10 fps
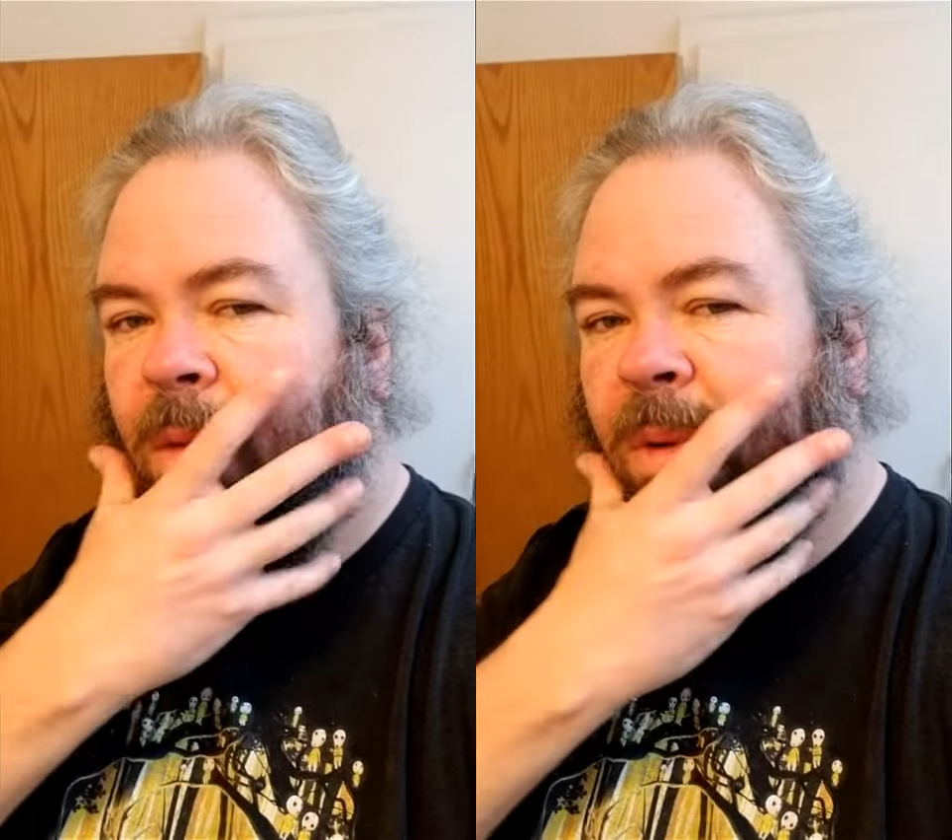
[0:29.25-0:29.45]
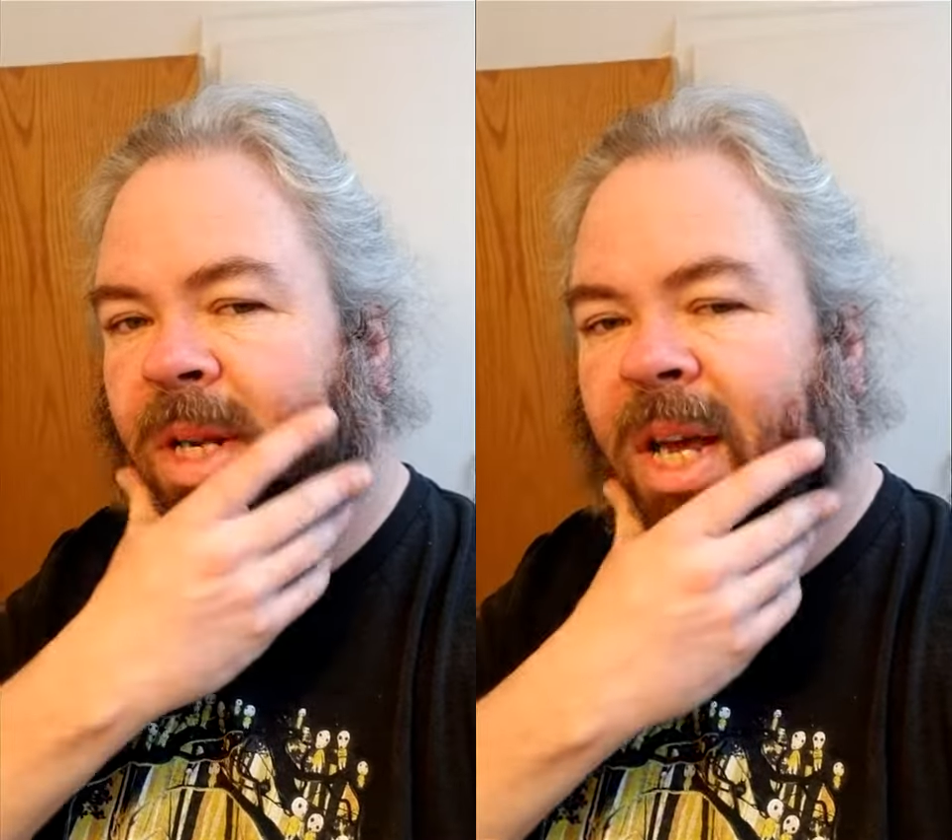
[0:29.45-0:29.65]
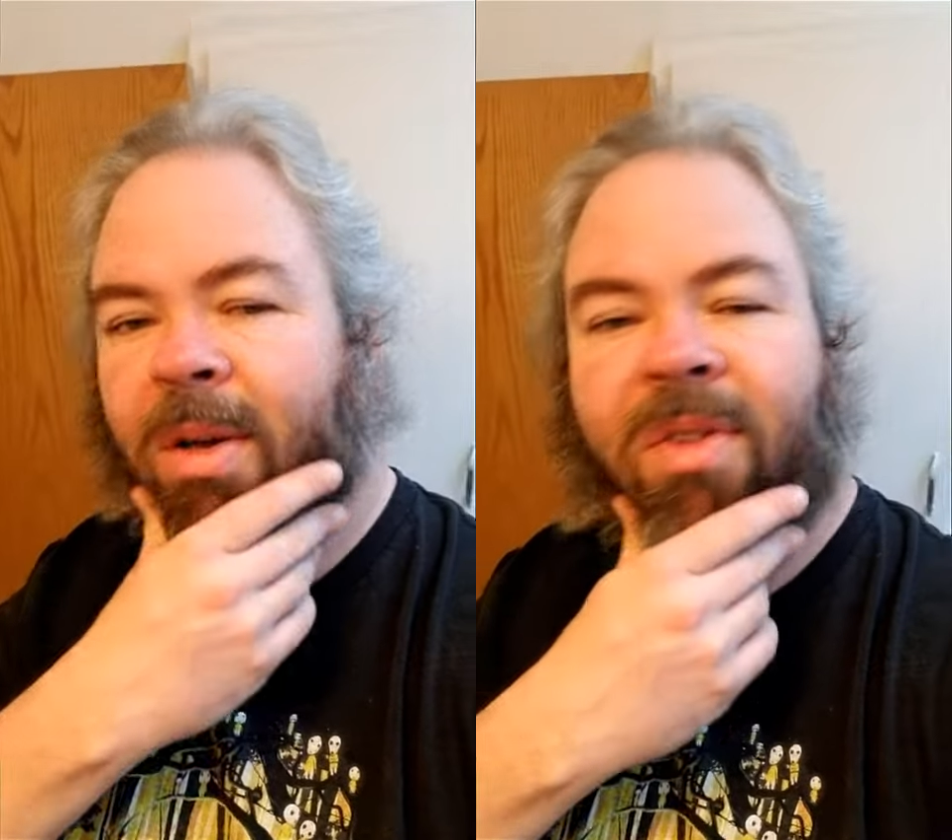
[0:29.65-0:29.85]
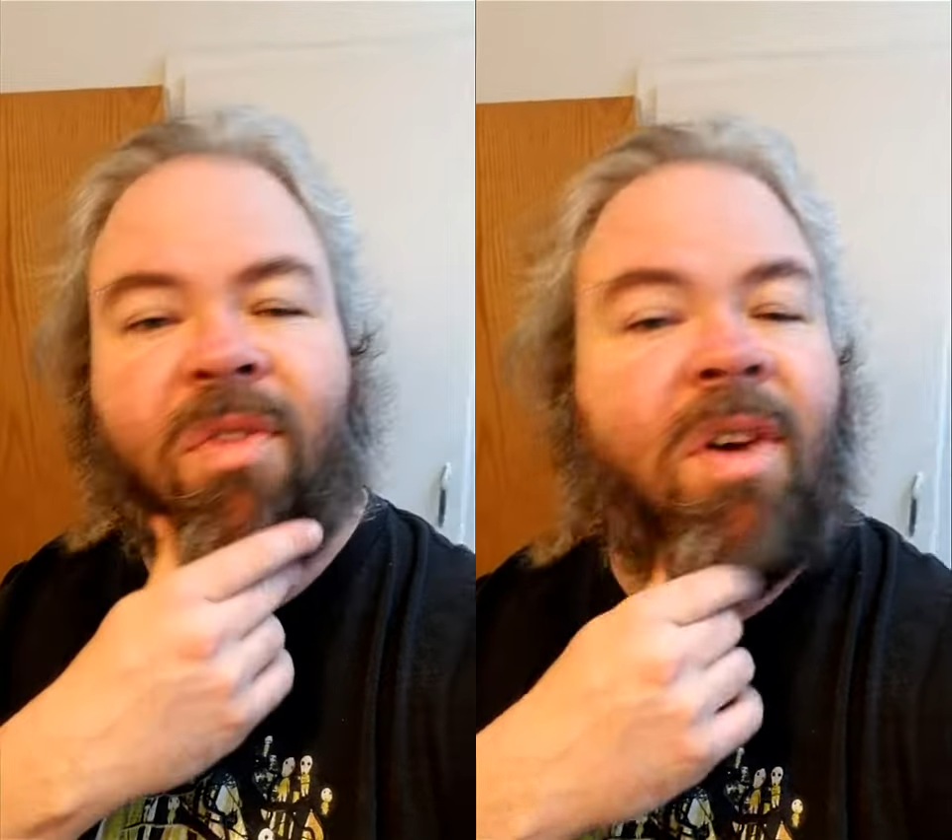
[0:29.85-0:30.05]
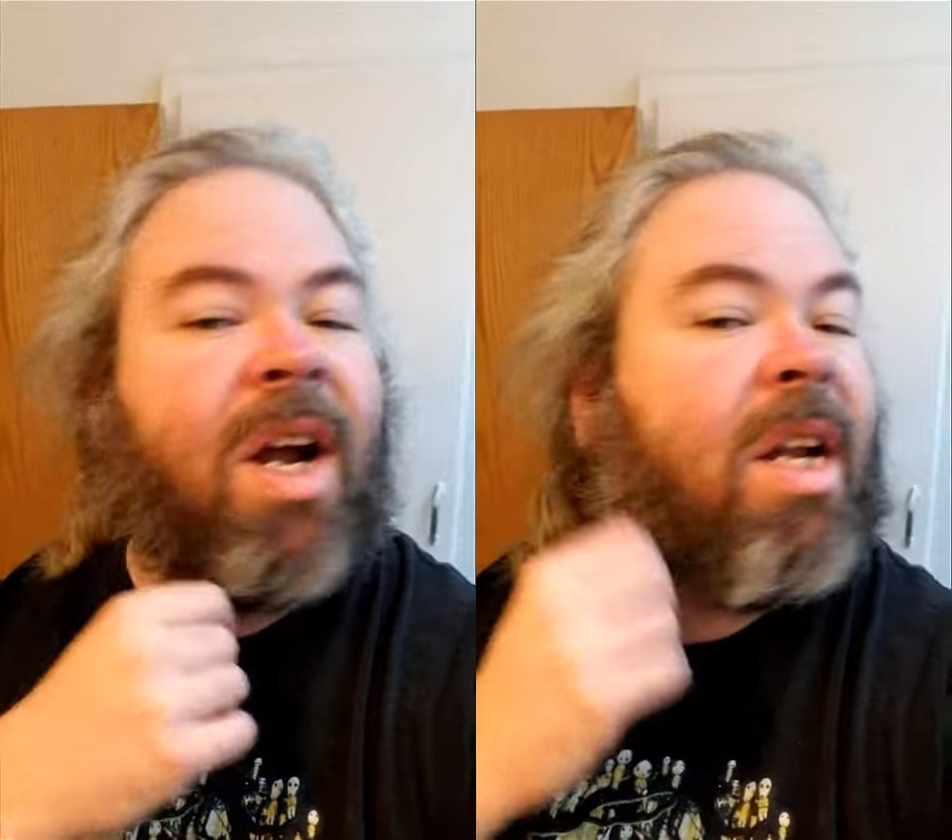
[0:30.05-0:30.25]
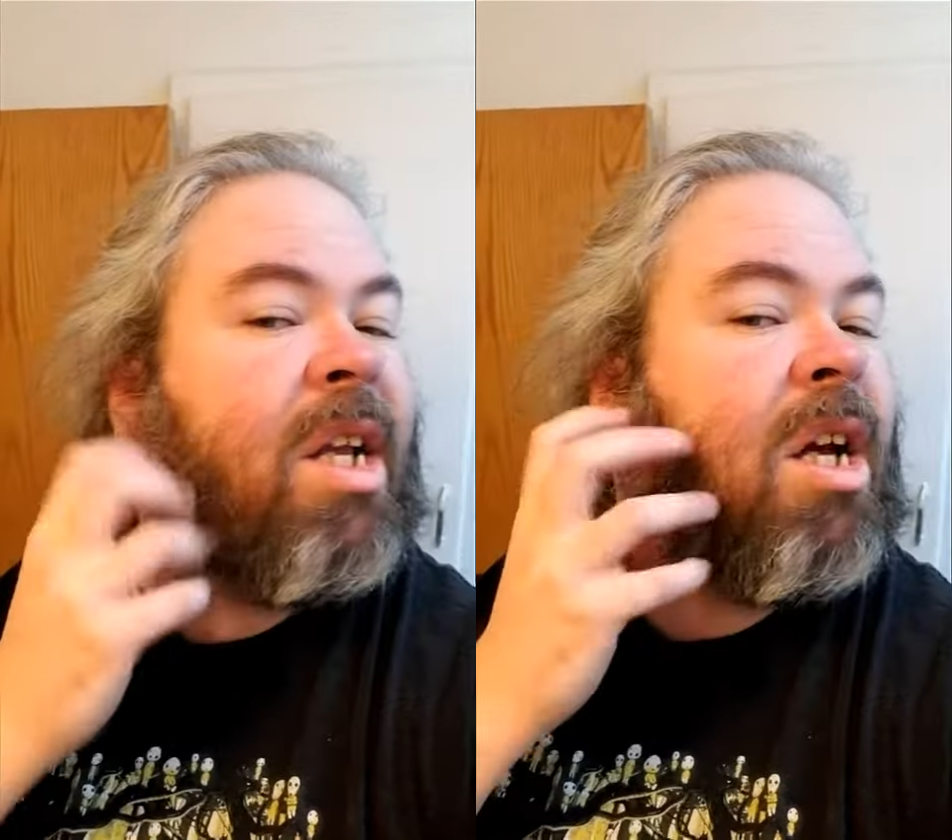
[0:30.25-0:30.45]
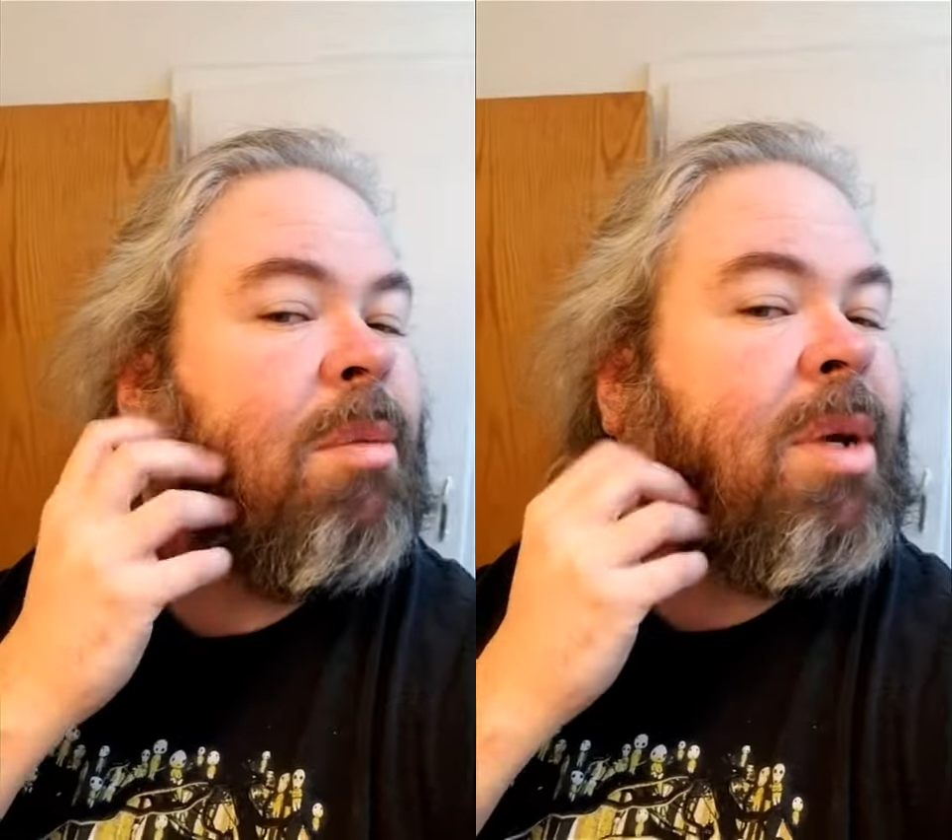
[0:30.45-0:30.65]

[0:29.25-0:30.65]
but now it's finally come